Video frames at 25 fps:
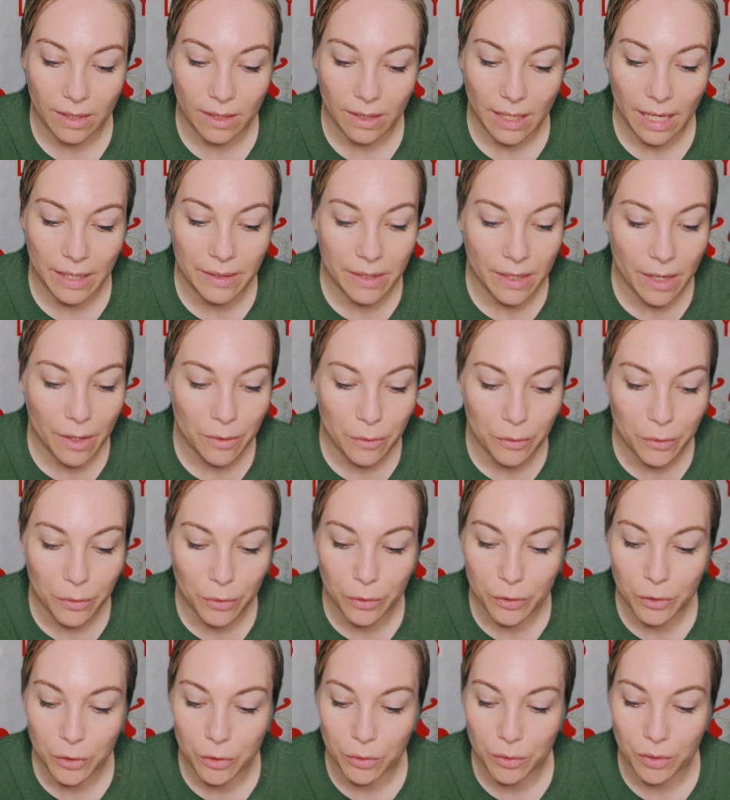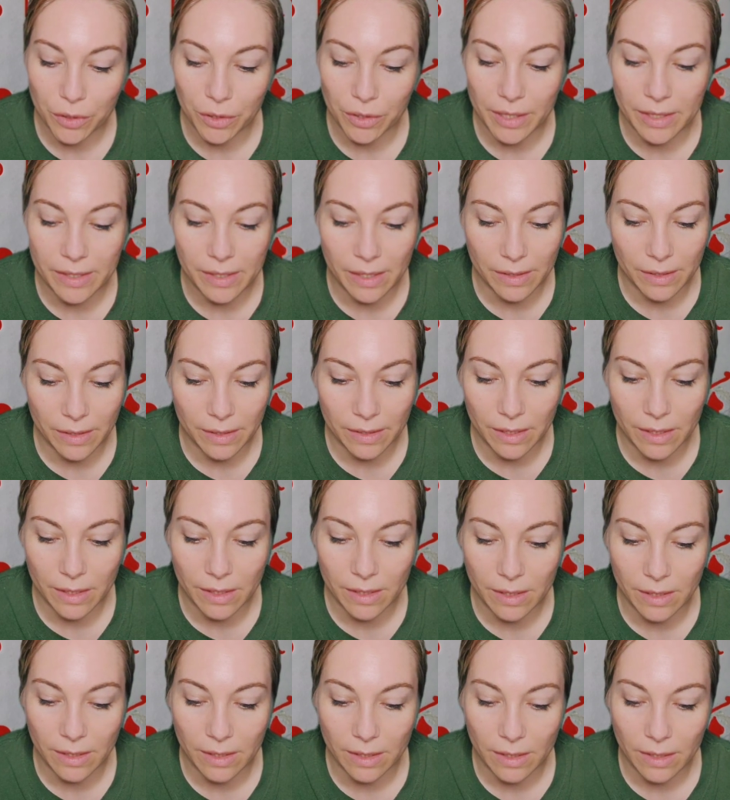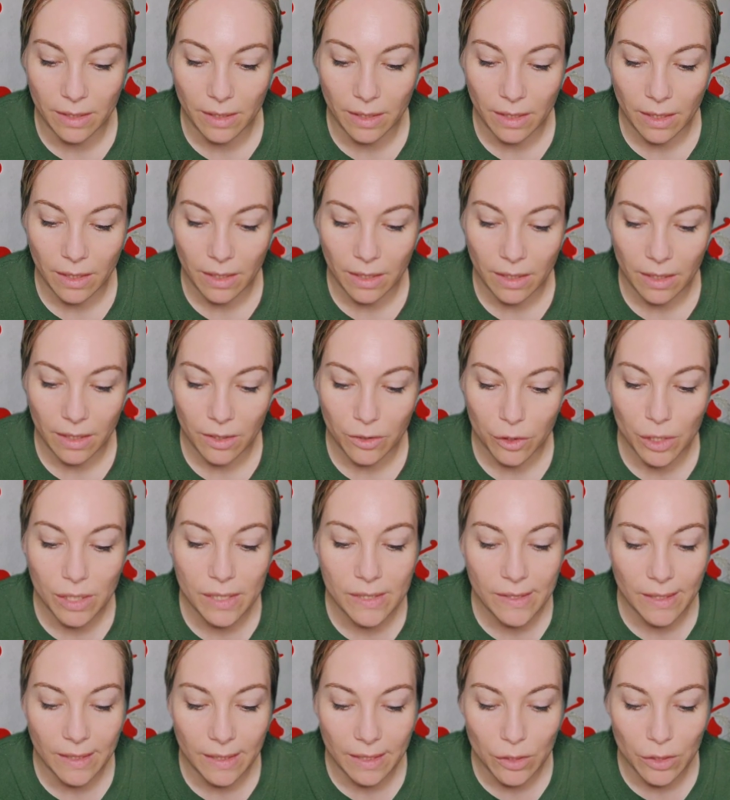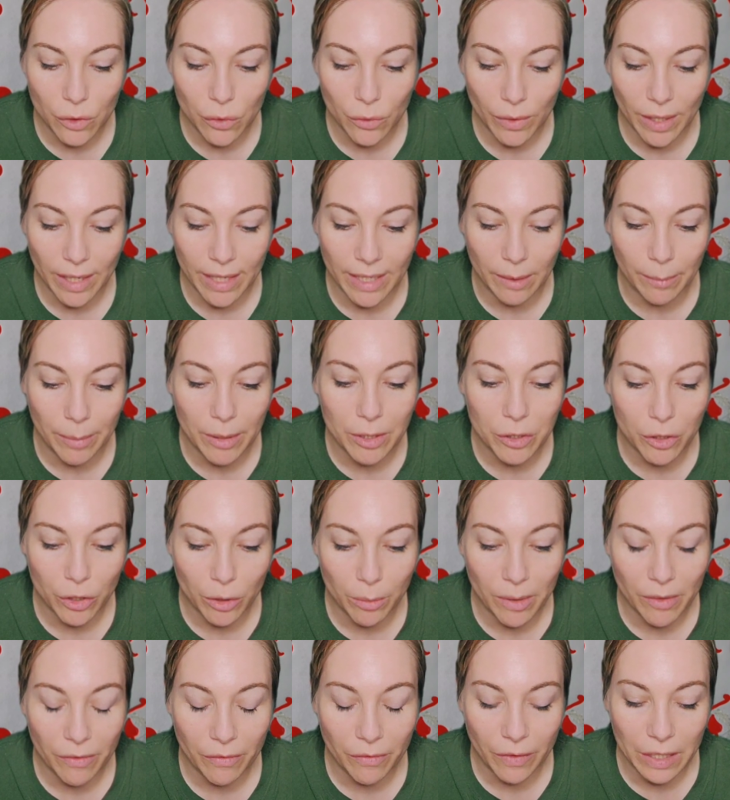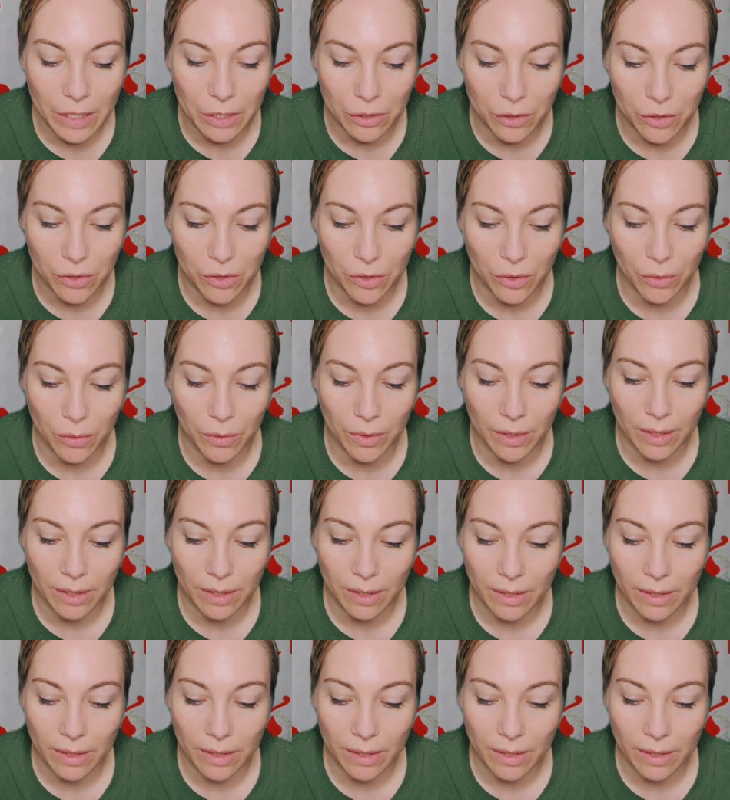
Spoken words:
And the other nurturer is his assistant. She's still in training, but she'll be finished soon.